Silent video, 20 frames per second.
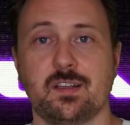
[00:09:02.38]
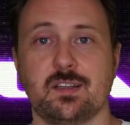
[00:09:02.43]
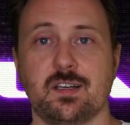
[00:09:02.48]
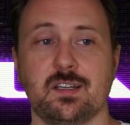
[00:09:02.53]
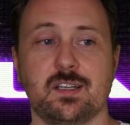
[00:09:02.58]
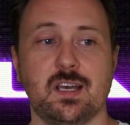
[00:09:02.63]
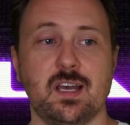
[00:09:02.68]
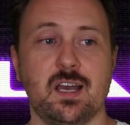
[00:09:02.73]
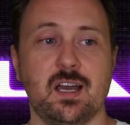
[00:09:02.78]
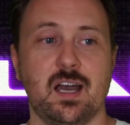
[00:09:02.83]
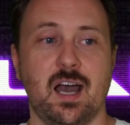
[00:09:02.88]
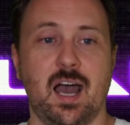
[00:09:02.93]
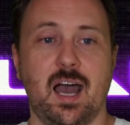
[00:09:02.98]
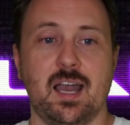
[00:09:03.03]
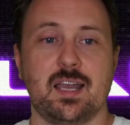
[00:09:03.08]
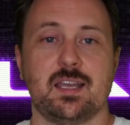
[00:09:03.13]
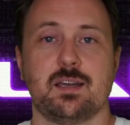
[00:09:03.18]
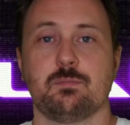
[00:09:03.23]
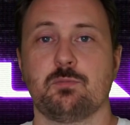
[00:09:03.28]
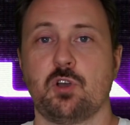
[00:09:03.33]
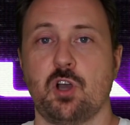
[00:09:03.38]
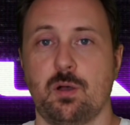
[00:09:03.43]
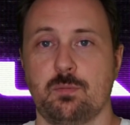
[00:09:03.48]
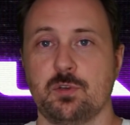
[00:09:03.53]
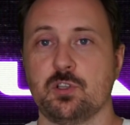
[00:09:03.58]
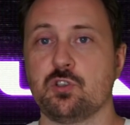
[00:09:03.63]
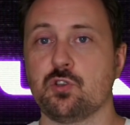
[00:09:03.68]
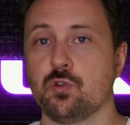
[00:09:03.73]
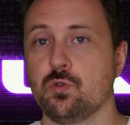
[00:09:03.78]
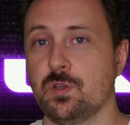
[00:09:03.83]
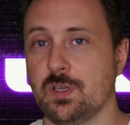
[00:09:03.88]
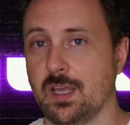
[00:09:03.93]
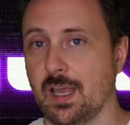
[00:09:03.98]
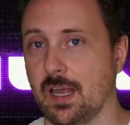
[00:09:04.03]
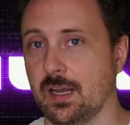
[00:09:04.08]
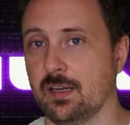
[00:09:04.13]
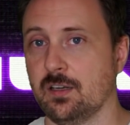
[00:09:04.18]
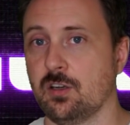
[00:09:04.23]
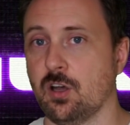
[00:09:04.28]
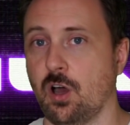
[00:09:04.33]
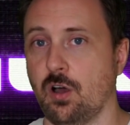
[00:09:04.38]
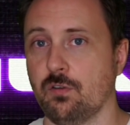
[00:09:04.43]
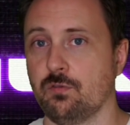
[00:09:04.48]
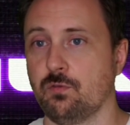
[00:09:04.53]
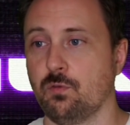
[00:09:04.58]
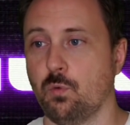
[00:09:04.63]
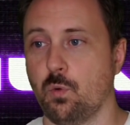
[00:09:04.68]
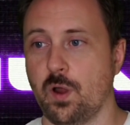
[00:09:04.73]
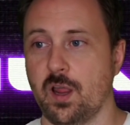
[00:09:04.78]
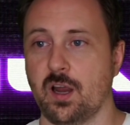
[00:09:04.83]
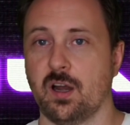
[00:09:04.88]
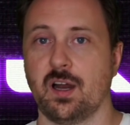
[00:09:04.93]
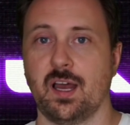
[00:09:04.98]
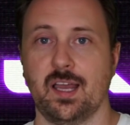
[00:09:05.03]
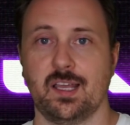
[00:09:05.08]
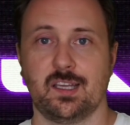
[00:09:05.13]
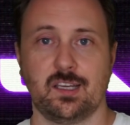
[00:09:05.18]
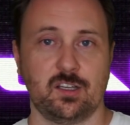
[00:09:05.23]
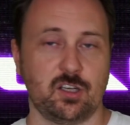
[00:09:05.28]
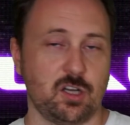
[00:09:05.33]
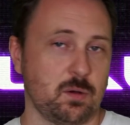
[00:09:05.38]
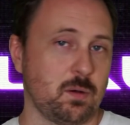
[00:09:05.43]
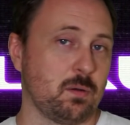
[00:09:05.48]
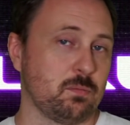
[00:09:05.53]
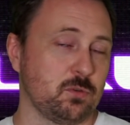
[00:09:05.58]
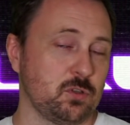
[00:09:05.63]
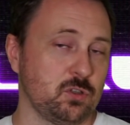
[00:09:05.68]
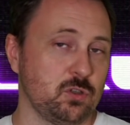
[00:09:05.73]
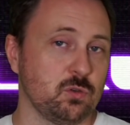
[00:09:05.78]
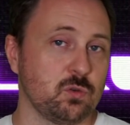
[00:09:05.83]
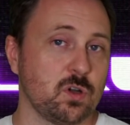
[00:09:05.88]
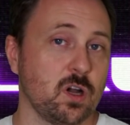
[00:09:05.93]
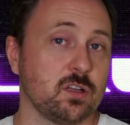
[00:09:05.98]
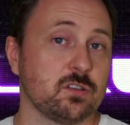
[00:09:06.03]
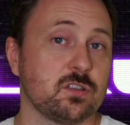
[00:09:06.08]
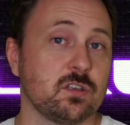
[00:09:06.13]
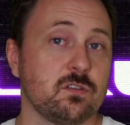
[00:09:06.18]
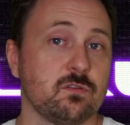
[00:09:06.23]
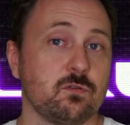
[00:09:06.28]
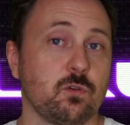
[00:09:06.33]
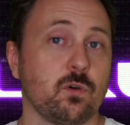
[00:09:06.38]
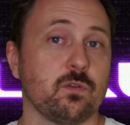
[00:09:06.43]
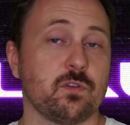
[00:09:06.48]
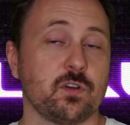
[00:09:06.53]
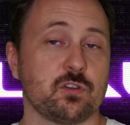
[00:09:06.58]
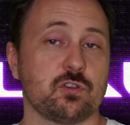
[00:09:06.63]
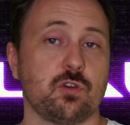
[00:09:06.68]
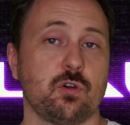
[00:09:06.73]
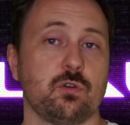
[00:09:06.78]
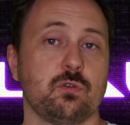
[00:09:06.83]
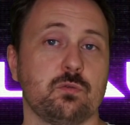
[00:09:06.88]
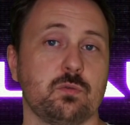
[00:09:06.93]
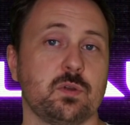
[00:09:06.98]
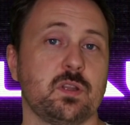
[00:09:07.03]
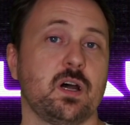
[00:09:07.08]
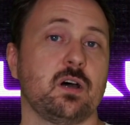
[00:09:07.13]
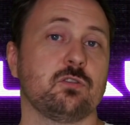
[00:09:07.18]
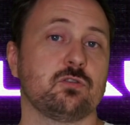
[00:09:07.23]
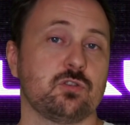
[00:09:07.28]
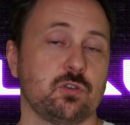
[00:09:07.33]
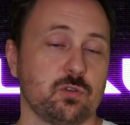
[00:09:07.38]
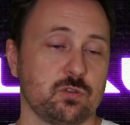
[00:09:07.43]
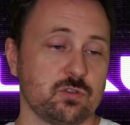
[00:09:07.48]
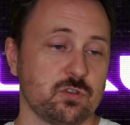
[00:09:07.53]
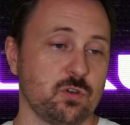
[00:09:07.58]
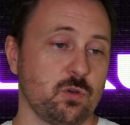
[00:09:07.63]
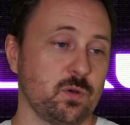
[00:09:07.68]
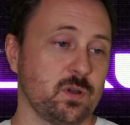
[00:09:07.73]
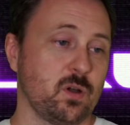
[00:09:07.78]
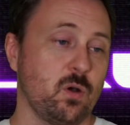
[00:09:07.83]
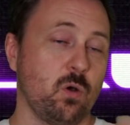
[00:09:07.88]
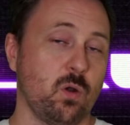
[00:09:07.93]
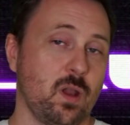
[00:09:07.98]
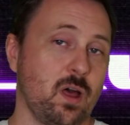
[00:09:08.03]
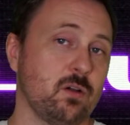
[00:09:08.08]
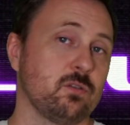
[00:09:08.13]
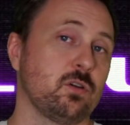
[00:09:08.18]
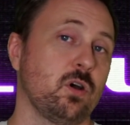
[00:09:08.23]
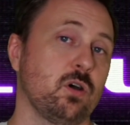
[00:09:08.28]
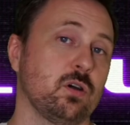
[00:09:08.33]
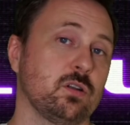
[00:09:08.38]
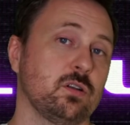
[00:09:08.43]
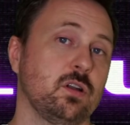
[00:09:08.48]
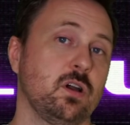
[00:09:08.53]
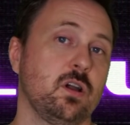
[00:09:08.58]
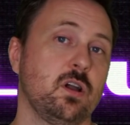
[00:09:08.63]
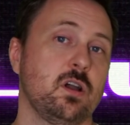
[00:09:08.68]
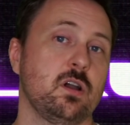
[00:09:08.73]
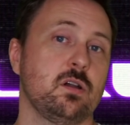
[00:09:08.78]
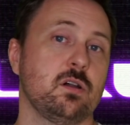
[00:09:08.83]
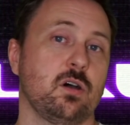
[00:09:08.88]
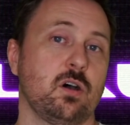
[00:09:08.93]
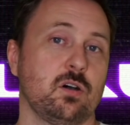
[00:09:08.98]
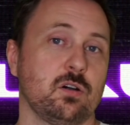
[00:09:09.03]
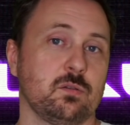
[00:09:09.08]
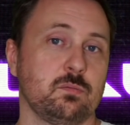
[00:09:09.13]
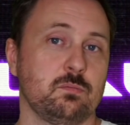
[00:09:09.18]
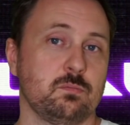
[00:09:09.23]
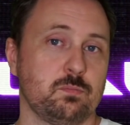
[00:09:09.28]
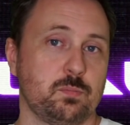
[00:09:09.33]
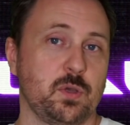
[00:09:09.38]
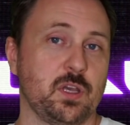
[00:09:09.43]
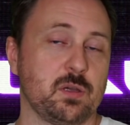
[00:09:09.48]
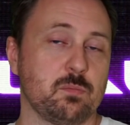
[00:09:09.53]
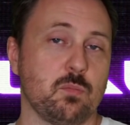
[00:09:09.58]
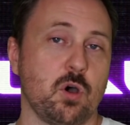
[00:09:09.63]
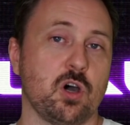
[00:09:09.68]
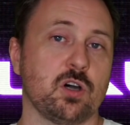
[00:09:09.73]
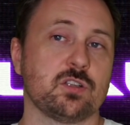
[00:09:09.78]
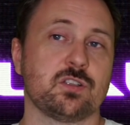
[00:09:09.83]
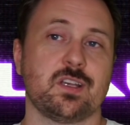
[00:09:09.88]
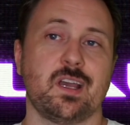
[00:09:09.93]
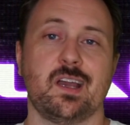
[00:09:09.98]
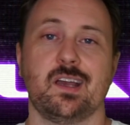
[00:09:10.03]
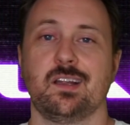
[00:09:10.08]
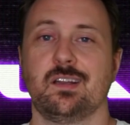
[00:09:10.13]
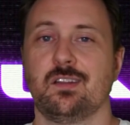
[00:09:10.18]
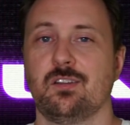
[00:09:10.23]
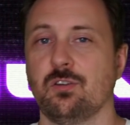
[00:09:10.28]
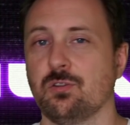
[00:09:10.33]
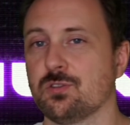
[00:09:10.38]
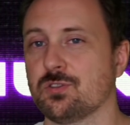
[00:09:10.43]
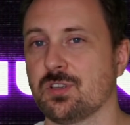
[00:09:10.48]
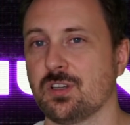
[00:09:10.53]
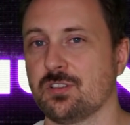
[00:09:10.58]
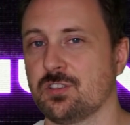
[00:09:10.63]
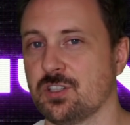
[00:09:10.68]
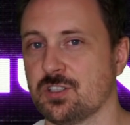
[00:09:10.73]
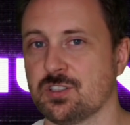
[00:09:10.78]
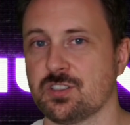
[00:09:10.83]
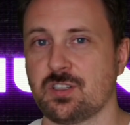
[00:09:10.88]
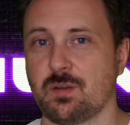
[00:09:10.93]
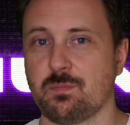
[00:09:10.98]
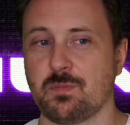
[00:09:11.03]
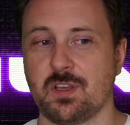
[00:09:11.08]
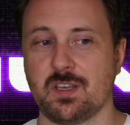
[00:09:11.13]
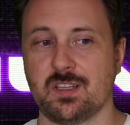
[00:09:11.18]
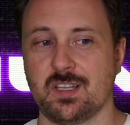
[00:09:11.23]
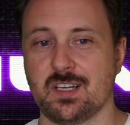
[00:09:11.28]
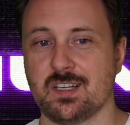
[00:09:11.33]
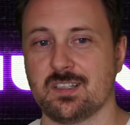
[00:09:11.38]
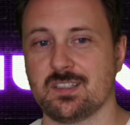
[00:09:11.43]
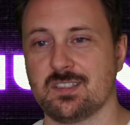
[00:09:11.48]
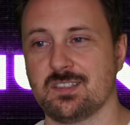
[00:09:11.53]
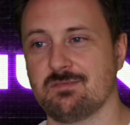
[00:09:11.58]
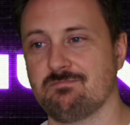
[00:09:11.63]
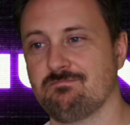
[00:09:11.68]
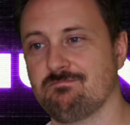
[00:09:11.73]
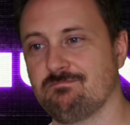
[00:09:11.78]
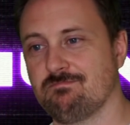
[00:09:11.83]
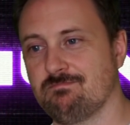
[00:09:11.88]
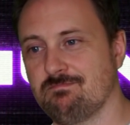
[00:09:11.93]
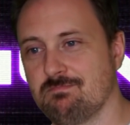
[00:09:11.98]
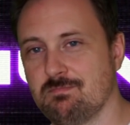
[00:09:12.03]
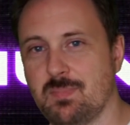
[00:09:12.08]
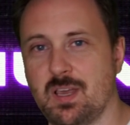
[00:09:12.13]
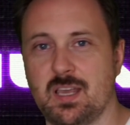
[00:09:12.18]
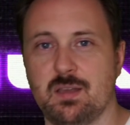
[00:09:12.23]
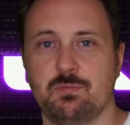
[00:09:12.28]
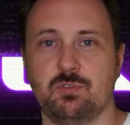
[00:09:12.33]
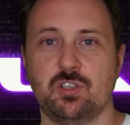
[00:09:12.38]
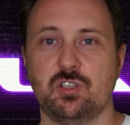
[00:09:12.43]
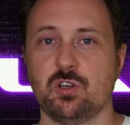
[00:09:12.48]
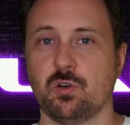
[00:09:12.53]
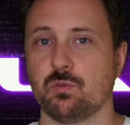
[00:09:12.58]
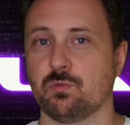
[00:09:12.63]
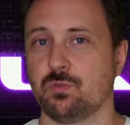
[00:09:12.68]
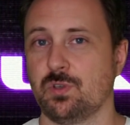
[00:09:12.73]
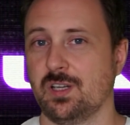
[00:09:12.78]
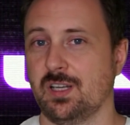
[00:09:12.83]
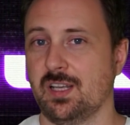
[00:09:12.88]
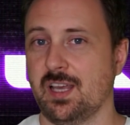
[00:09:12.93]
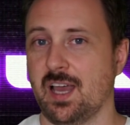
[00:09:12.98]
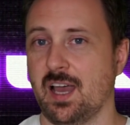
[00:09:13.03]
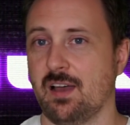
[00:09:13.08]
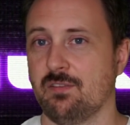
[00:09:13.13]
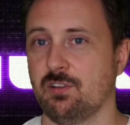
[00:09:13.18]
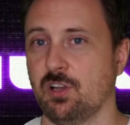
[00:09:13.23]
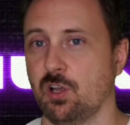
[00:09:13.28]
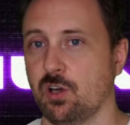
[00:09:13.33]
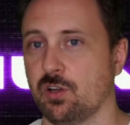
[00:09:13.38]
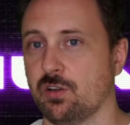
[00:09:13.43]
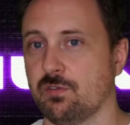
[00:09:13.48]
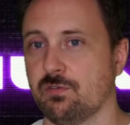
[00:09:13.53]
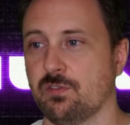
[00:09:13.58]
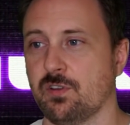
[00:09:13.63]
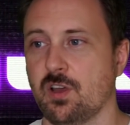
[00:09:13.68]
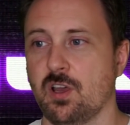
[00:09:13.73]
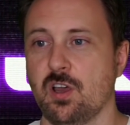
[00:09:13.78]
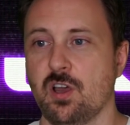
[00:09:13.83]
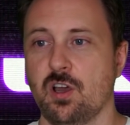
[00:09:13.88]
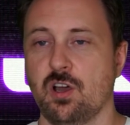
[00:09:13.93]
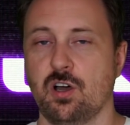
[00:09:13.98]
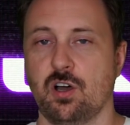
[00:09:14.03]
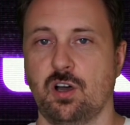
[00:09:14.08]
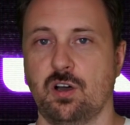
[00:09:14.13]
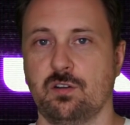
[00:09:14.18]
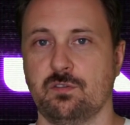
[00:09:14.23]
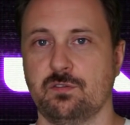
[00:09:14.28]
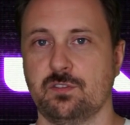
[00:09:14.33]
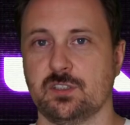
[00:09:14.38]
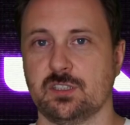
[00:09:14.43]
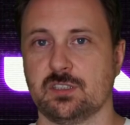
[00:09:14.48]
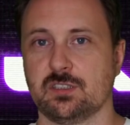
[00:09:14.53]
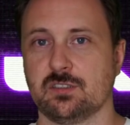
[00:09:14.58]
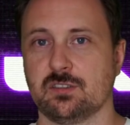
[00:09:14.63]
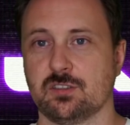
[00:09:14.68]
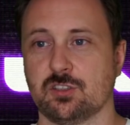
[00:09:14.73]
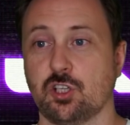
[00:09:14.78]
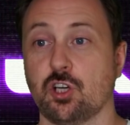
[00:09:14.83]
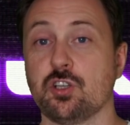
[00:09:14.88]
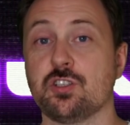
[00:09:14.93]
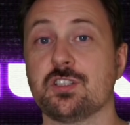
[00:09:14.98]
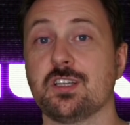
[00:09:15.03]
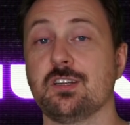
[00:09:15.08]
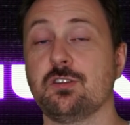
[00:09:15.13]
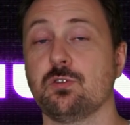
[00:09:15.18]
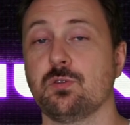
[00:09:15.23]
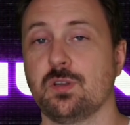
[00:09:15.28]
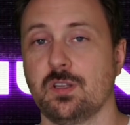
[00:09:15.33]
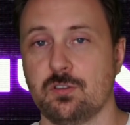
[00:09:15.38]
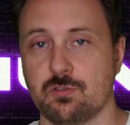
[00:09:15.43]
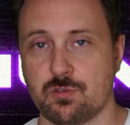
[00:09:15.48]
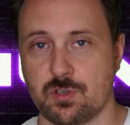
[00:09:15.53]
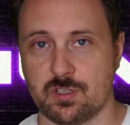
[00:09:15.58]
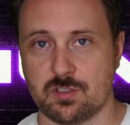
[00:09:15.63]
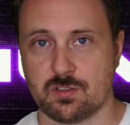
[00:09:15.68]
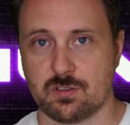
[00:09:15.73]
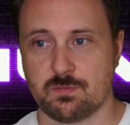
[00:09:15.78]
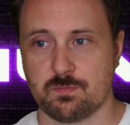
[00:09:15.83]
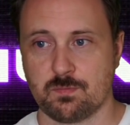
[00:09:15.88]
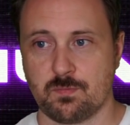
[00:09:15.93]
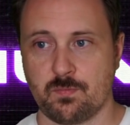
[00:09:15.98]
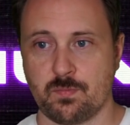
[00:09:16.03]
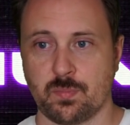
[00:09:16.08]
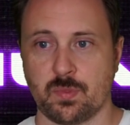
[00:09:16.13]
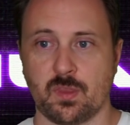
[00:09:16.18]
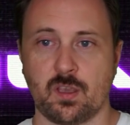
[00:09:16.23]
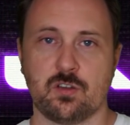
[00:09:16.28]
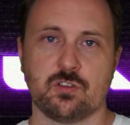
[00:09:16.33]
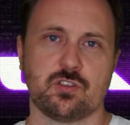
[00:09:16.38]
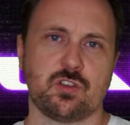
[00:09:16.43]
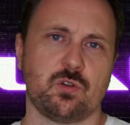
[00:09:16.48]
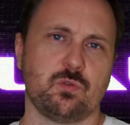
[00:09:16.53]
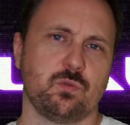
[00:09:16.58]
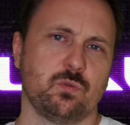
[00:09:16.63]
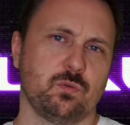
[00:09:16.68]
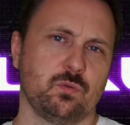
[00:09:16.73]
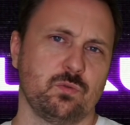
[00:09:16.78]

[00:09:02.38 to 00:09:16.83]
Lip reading: that I am coming to the end of where I can come up with new content for Factorio without just going all out on big mods, and those are just something that maybe don't really have a lot of continued interest. So